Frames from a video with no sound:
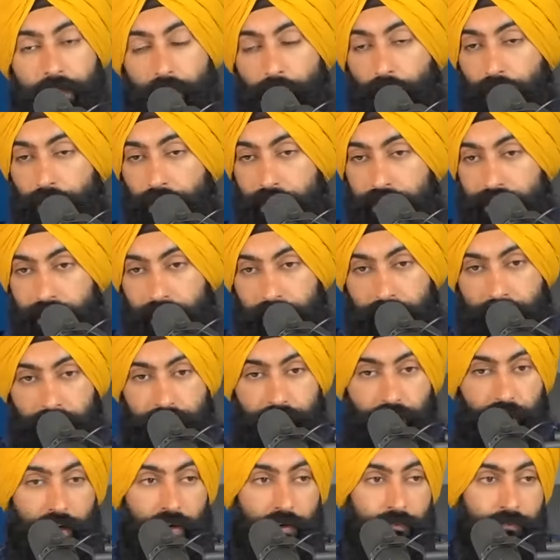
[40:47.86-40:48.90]
Whether it's getting
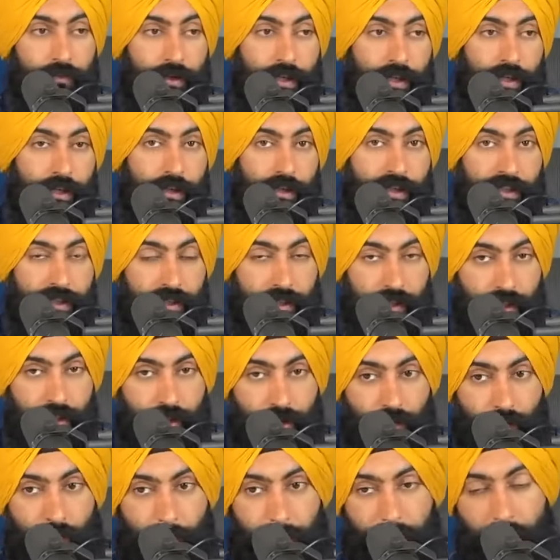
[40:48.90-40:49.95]
therapy, listening to
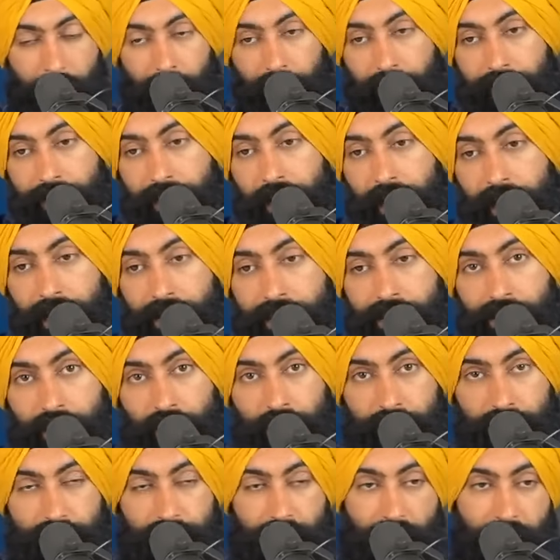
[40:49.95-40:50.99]
the right podcast,
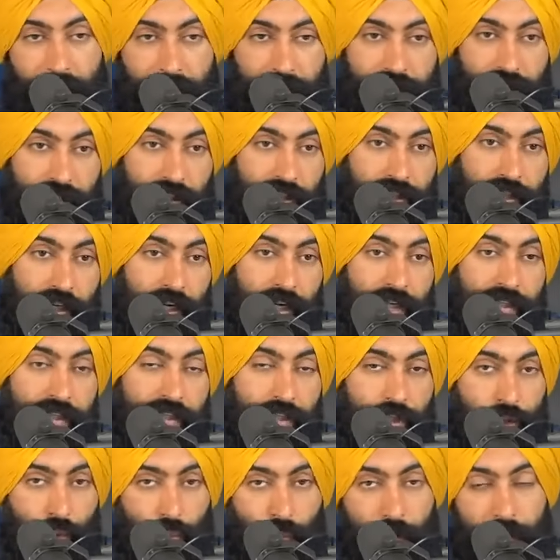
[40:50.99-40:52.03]
starting to exercise,
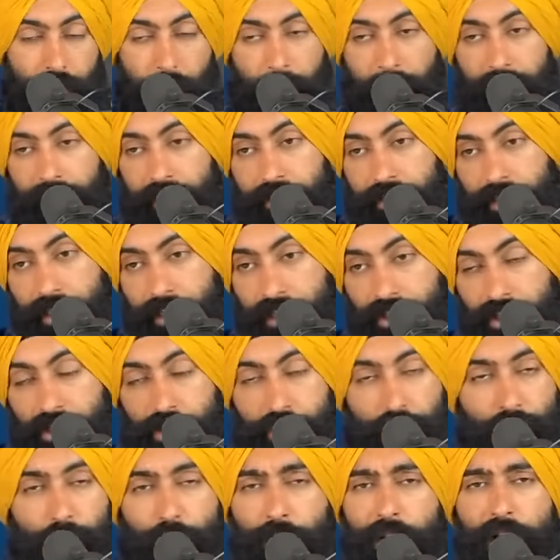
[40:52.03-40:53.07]
doing the meditations,
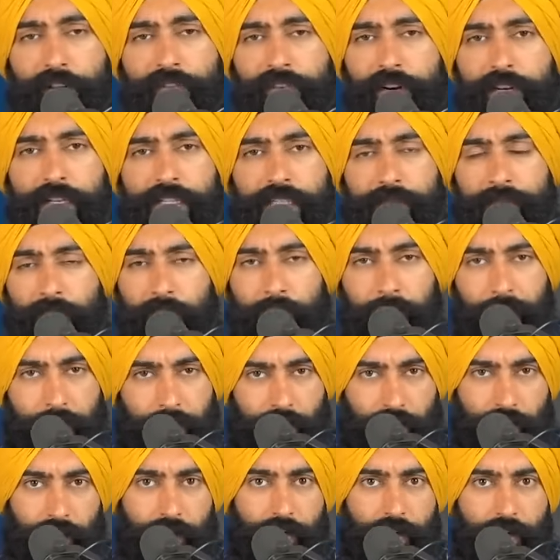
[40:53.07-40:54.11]
doing whatever it is it might
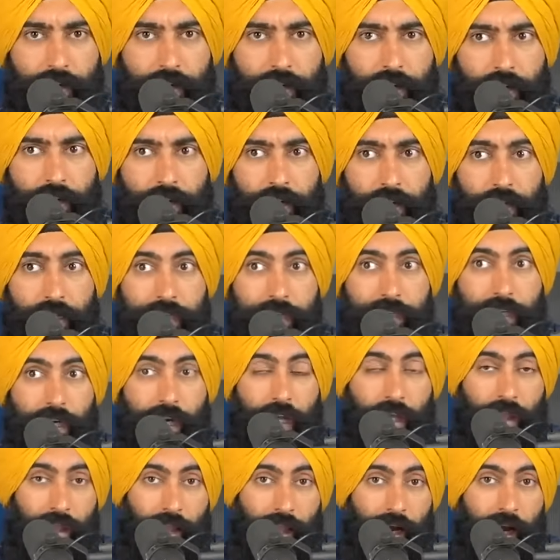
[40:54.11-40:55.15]
be to
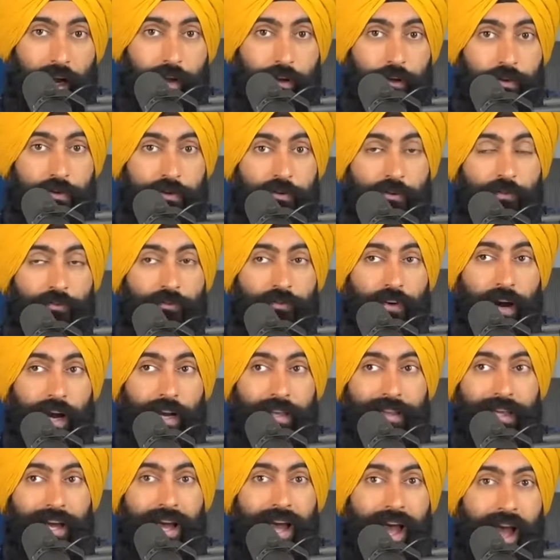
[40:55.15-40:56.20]
allow you to
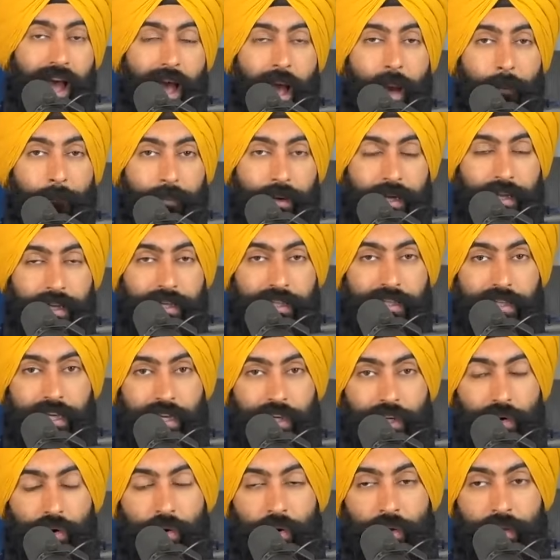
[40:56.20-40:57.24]
find the happiness
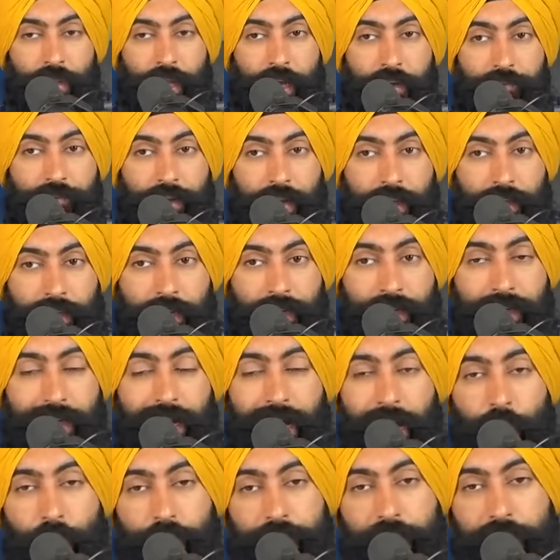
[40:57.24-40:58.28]
in your own life and getting
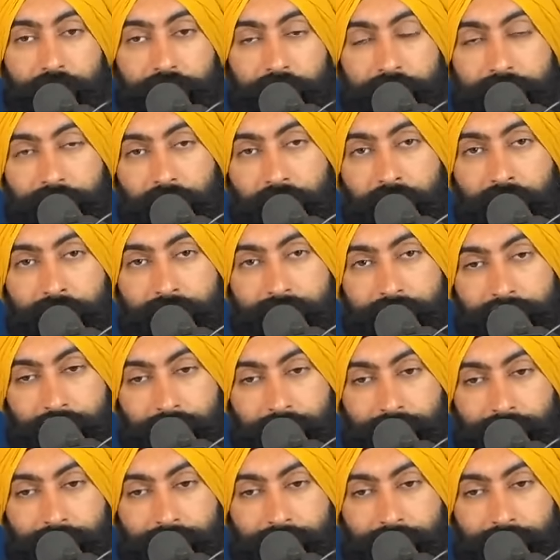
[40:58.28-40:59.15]
out of the toxic